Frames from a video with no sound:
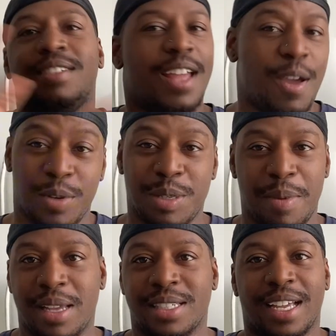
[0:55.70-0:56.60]
It was
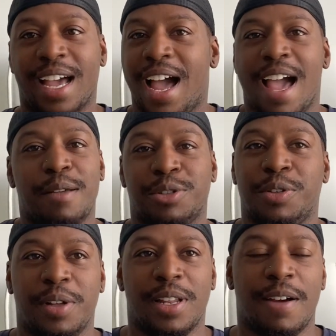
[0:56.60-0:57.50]
amazing. I
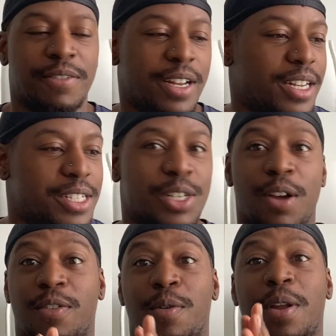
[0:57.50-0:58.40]
absolutely loved it. So
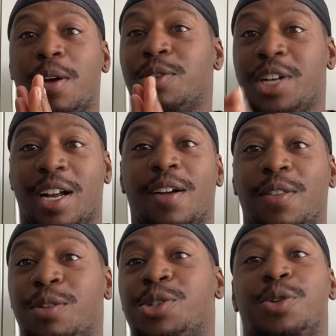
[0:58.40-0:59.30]
if you want to go check out
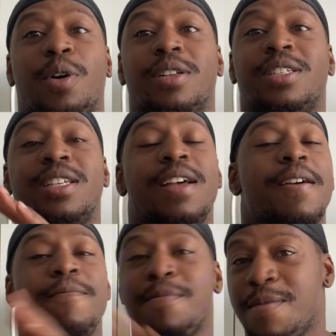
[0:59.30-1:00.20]
those shorts,
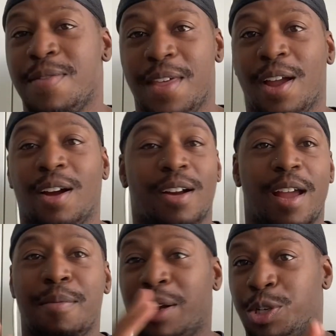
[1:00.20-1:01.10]
there
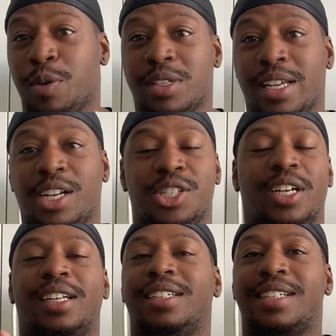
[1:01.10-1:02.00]
in my short
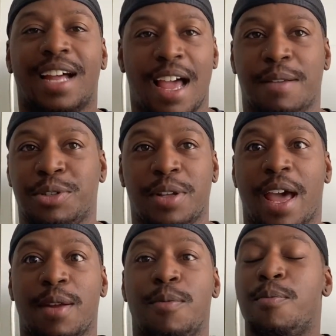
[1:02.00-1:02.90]
section. I absolutely
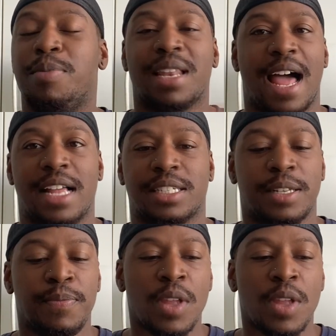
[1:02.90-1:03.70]
had a blast.